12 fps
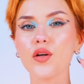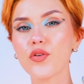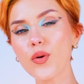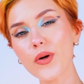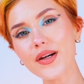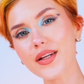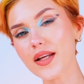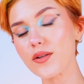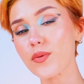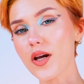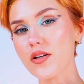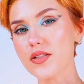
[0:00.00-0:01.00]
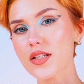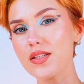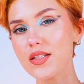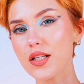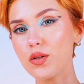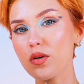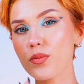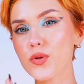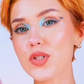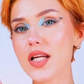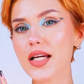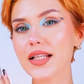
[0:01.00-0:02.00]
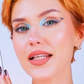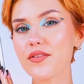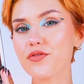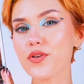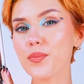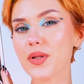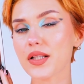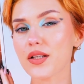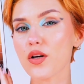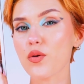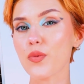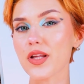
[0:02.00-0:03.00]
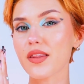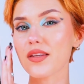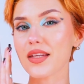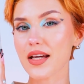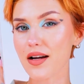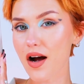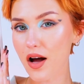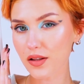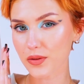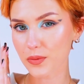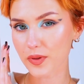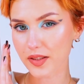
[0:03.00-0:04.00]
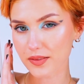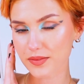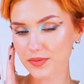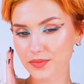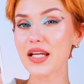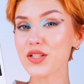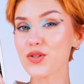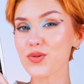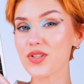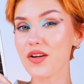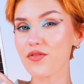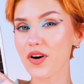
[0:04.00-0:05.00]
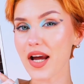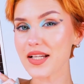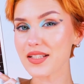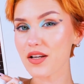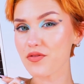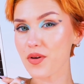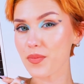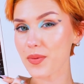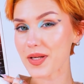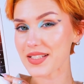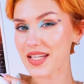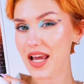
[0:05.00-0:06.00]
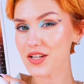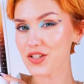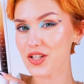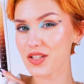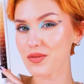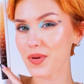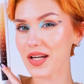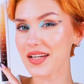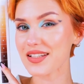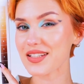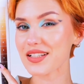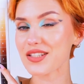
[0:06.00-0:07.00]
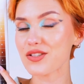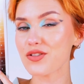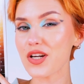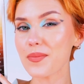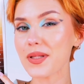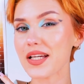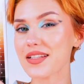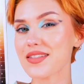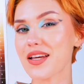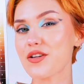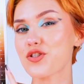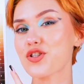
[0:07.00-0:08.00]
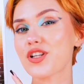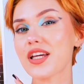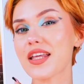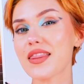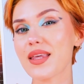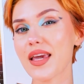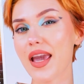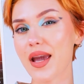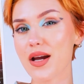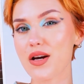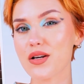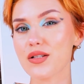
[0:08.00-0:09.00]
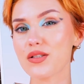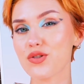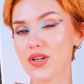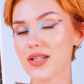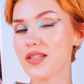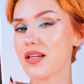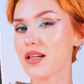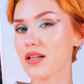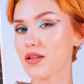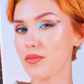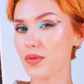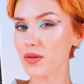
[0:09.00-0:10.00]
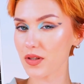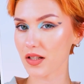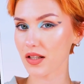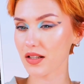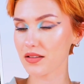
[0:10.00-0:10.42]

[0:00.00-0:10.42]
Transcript: If you are in any way artistic, you are most likely familiar with the color wheel. It is used in a variety of implementations, but it is extremely essential in the hairdressing community.